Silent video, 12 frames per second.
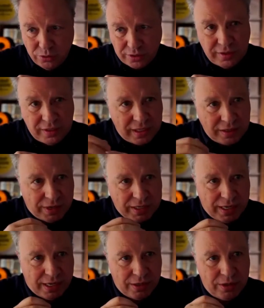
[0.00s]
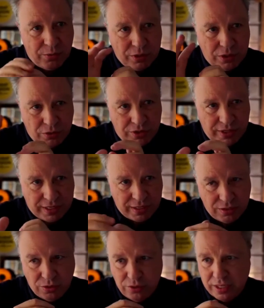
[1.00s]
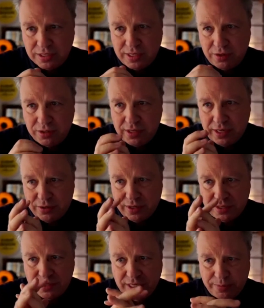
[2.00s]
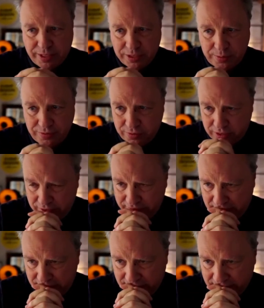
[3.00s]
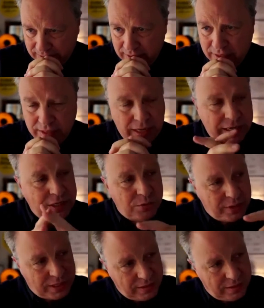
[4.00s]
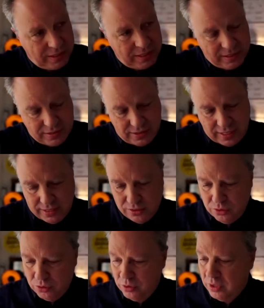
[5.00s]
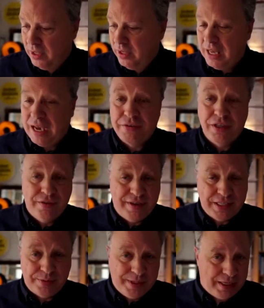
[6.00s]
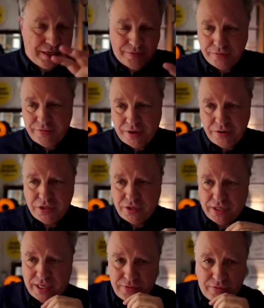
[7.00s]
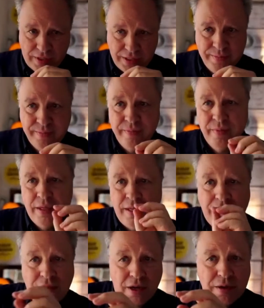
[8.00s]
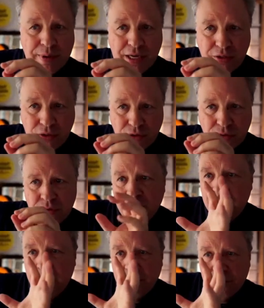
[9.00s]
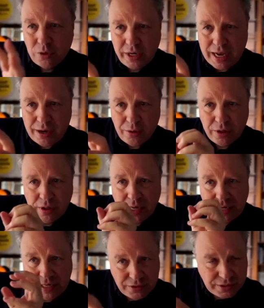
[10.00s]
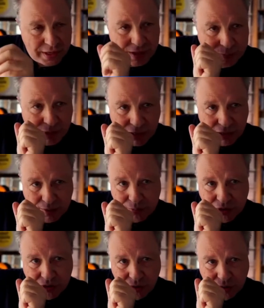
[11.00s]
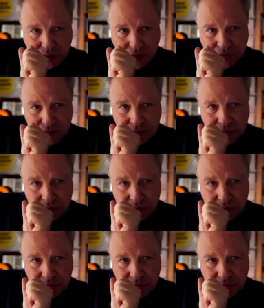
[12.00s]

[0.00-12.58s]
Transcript: you were thinking right now and what you're saying and doing, et cetera, 6 months before the event. And here's what they think and say and do after the event's been delivered very successfully. They thought about you for an hour, and here's how they bottled up the story.